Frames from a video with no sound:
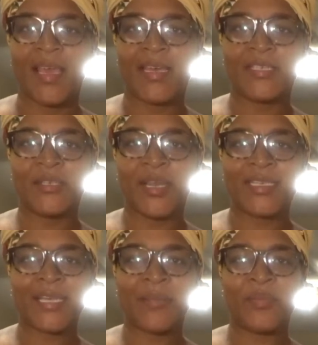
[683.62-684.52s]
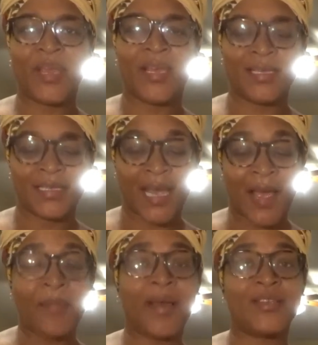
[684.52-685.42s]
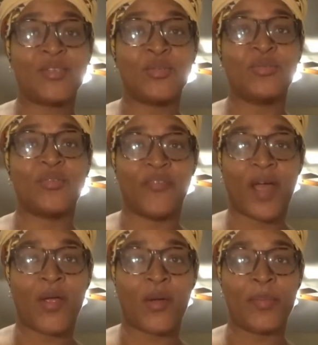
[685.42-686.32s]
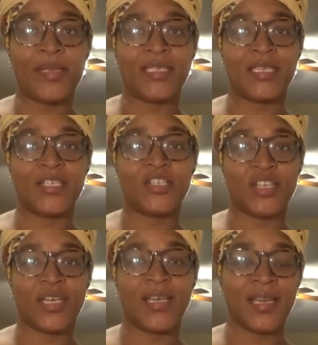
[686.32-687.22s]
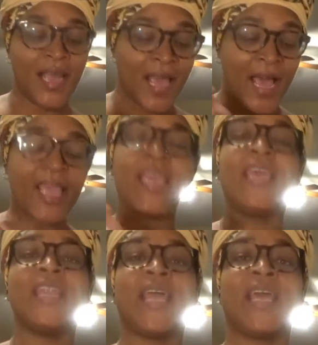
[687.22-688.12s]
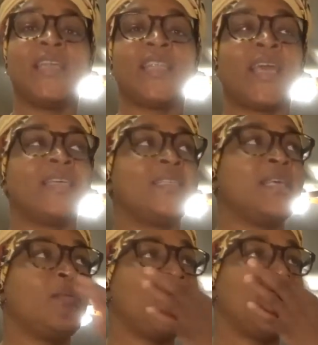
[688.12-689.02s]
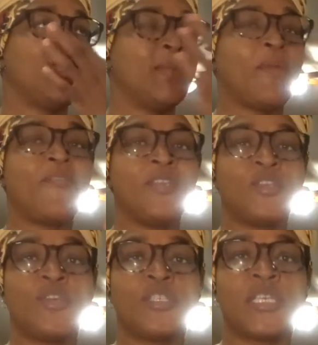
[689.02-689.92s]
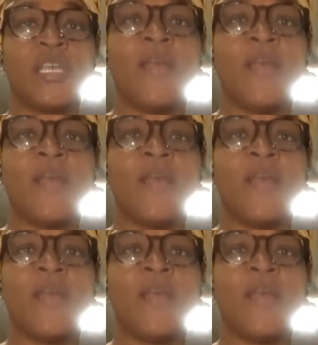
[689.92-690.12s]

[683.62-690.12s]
until next time you guys i'm about to devour a piece of this chicken again like I, uh, like i said i did my research